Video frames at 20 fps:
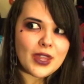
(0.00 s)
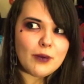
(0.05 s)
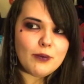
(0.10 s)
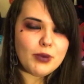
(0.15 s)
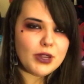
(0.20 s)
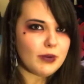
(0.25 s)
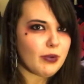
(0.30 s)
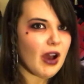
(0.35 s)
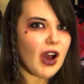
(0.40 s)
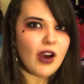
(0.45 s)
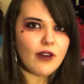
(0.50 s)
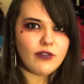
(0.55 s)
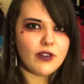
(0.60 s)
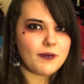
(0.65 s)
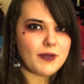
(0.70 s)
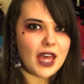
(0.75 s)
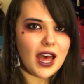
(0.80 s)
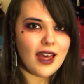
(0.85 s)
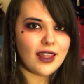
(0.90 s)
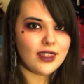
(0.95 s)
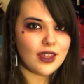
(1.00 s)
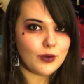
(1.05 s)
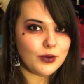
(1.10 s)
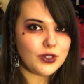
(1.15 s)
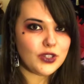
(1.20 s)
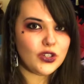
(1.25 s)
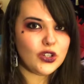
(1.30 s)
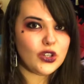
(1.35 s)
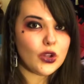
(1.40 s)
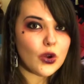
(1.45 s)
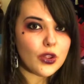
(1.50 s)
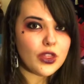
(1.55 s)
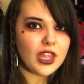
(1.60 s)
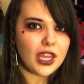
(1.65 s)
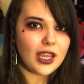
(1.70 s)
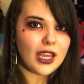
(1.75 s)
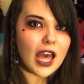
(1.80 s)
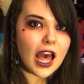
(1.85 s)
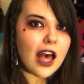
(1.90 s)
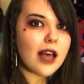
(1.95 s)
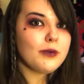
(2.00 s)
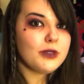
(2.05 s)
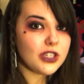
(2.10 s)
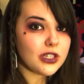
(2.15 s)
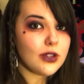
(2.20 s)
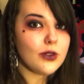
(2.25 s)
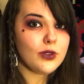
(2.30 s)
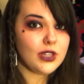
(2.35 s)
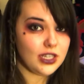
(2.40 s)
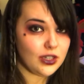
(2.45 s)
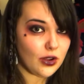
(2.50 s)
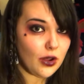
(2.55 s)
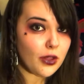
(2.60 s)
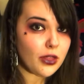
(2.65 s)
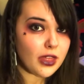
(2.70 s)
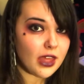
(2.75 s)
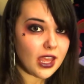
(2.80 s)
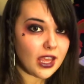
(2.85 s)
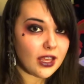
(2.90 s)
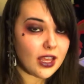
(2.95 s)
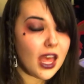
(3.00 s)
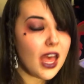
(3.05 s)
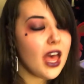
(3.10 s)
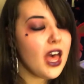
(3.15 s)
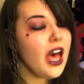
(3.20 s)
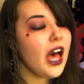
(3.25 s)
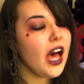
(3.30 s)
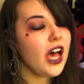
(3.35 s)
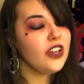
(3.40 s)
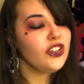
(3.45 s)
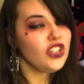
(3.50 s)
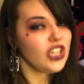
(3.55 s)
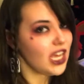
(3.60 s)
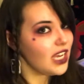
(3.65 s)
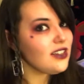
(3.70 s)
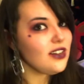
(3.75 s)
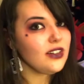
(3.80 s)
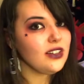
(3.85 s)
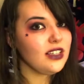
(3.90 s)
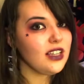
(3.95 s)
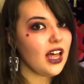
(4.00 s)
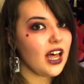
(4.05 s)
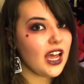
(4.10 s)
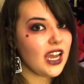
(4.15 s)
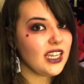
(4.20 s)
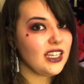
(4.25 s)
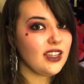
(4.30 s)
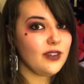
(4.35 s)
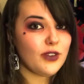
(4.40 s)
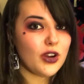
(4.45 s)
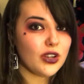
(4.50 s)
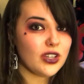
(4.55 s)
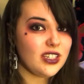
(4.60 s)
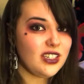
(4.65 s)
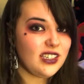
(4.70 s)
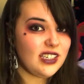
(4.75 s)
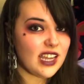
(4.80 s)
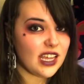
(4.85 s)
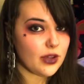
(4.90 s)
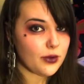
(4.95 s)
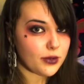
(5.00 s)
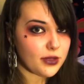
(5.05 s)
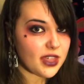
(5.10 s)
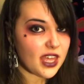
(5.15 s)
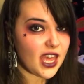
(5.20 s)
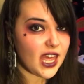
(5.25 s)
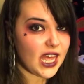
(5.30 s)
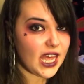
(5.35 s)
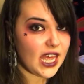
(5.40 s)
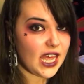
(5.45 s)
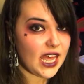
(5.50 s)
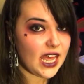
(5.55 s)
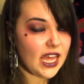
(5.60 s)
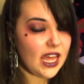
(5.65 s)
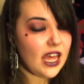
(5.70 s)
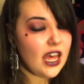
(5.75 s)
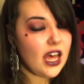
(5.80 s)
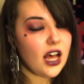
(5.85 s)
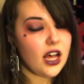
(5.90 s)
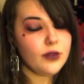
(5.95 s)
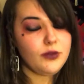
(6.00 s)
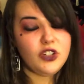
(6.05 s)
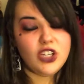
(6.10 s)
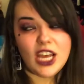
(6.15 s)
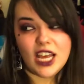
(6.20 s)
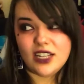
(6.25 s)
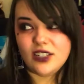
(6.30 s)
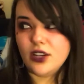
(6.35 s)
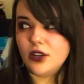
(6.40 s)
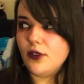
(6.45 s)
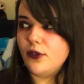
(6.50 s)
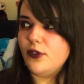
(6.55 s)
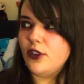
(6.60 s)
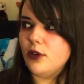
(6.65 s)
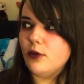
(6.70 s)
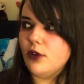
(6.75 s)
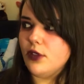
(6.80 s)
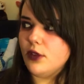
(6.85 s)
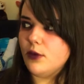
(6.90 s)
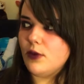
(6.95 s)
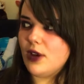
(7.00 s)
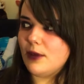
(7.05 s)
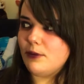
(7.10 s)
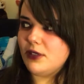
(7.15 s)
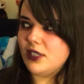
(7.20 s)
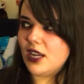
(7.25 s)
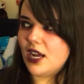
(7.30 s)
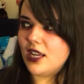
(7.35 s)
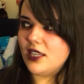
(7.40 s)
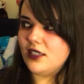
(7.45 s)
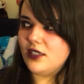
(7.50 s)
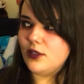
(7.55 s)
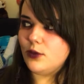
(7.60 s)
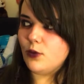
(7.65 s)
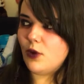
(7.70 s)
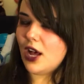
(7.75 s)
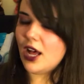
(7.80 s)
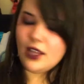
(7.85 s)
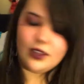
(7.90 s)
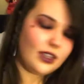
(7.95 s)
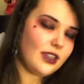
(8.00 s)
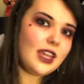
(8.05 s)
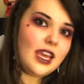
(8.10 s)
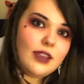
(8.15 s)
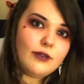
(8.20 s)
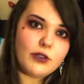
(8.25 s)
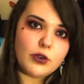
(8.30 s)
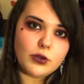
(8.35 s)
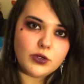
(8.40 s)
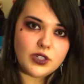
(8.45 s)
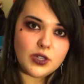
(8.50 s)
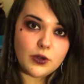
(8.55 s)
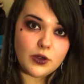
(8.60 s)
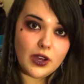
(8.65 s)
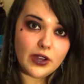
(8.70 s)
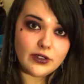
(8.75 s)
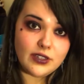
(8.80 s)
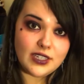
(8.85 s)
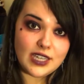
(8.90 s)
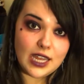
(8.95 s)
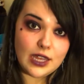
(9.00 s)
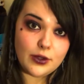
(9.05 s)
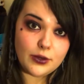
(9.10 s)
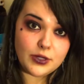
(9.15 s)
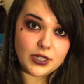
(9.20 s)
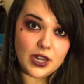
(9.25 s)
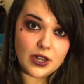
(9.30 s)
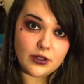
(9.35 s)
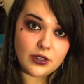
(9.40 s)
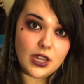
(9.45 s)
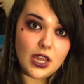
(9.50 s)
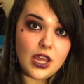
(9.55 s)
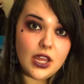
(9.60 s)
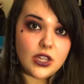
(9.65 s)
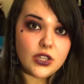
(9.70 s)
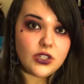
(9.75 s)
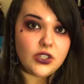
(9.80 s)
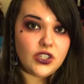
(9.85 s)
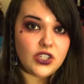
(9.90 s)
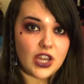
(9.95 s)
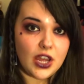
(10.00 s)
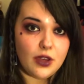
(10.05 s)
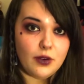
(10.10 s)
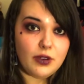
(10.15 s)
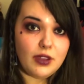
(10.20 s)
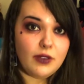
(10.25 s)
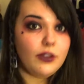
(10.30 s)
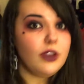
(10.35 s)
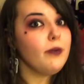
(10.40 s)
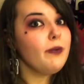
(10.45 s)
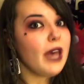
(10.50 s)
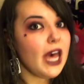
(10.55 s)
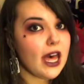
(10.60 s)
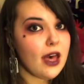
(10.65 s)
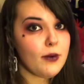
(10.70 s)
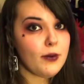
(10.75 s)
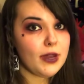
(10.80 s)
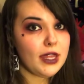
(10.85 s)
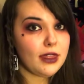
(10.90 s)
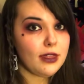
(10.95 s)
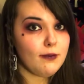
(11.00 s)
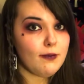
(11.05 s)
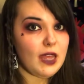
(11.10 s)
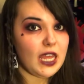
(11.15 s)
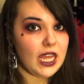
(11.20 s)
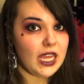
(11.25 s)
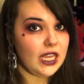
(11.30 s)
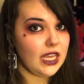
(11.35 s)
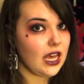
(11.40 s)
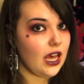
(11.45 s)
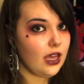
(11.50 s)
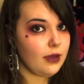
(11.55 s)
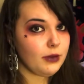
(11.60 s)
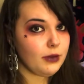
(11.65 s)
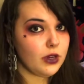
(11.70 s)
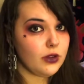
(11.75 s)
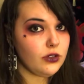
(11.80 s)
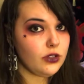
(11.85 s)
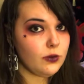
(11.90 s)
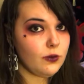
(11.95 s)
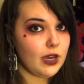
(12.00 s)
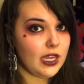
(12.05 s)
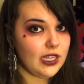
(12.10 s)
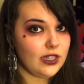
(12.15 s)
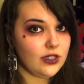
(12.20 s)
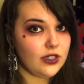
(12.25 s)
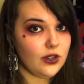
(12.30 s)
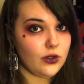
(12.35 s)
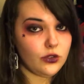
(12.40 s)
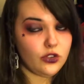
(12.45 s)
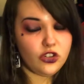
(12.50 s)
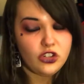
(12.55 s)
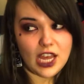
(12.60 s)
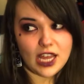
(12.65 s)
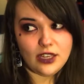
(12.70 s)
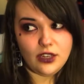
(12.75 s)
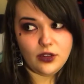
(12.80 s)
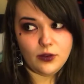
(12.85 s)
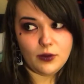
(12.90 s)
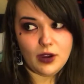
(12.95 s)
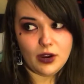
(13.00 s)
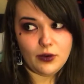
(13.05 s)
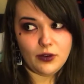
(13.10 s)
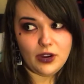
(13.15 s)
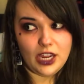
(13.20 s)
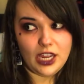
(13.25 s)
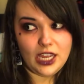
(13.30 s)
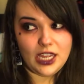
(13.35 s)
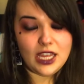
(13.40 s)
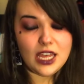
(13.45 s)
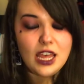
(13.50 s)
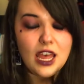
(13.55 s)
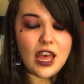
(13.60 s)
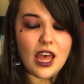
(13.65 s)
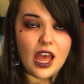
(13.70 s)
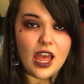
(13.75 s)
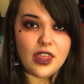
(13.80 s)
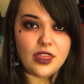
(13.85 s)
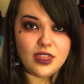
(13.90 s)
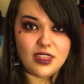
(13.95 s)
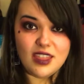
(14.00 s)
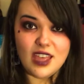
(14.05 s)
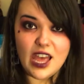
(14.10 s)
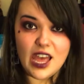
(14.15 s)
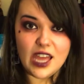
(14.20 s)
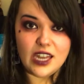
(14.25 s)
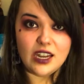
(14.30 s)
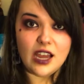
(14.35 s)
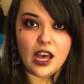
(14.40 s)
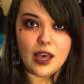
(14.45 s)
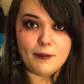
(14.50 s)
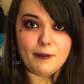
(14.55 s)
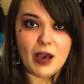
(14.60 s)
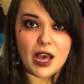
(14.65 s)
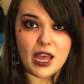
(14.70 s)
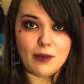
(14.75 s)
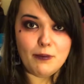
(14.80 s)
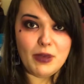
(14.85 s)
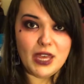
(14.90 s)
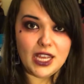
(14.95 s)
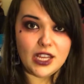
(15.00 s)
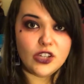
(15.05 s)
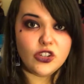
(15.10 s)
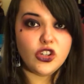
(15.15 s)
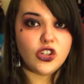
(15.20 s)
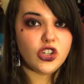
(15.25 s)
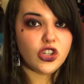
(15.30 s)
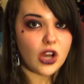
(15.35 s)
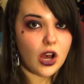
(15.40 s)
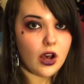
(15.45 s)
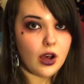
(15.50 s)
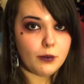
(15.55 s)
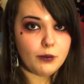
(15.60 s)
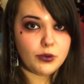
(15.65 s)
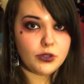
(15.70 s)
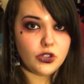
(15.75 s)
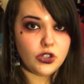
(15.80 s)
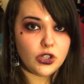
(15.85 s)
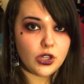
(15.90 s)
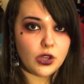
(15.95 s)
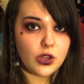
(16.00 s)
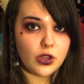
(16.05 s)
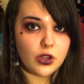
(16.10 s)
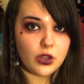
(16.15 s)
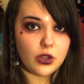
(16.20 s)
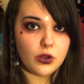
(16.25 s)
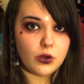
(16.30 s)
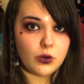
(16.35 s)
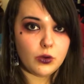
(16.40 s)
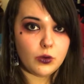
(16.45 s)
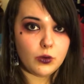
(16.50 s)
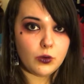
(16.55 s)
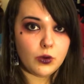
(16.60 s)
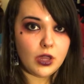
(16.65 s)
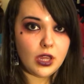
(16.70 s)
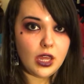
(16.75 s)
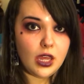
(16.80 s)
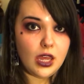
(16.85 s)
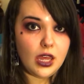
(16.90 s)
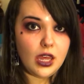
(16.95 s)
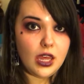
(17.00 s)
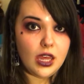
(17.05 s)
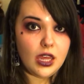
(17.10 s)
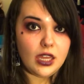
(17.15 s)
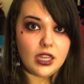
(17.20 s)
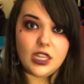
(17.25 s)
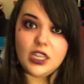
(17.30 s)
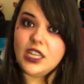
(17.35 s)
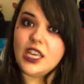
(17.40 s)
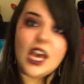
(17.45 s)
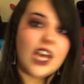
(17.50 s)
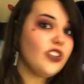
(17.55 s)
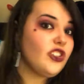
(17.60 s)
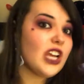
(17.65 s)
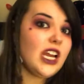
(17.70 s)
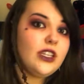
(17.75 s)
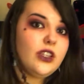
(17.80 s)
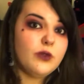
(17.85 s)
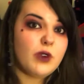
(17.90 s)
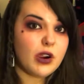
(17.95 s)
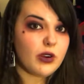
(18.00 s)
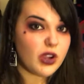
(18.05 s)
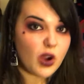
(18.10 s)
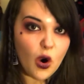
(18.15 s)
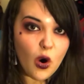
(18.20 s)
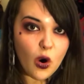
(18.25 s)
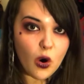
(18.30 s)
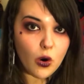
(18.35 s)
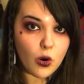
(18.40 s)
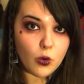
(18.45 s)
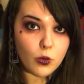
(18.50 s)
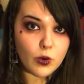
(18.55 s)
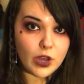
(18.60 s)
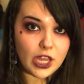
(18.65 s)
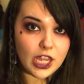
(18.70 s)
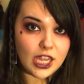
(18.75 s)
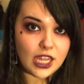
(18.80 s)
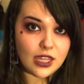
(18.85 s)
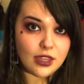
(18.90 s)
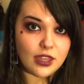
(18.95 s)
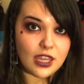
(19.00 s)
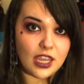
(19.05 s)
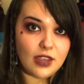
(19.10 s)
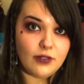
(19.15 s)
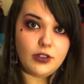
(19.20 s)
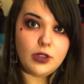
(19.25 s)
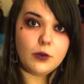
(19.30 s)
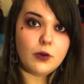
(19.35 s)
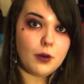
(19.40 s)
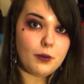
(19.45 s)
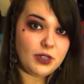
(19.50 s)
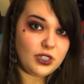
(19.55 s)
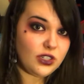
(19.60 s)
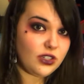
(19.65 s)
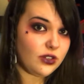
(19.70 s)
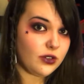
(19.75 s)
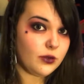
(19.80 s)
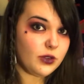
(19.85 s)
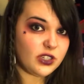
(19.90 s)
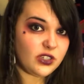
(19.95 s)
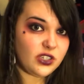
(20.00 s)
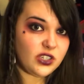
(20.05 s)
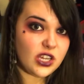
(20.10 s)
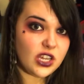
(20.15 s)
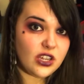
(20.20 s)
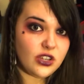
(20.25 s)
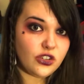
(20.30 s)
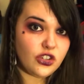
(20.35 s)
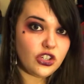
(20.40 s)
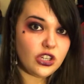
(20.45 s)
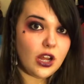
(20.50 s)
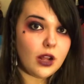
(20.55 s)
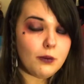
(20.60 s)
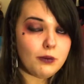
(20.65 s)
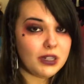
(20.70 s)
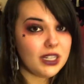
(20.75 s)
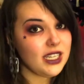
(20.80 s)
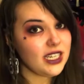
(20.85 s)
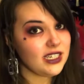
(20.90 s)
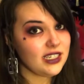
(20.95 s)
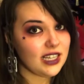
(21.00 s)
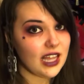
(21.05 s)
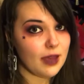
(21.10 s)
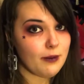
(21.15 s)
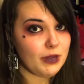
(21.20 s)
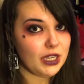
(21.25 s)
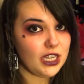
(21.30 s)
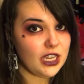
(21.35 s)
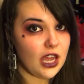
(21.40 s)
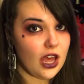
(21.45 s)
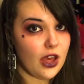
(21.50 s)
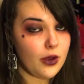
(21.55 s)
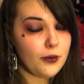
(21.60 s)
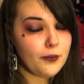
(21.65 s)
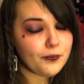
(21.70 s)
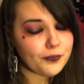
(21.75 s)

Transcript: But apart from that, there was nothing, absolutely nothing. I checked online, they've got a sale there. I've checked on a few other websites as well, they've also got sales on. So if you bear with me, I'm going to wait until January and then I might pick a shop to get a January haul with. If you want me to do a certain shop, please let me know.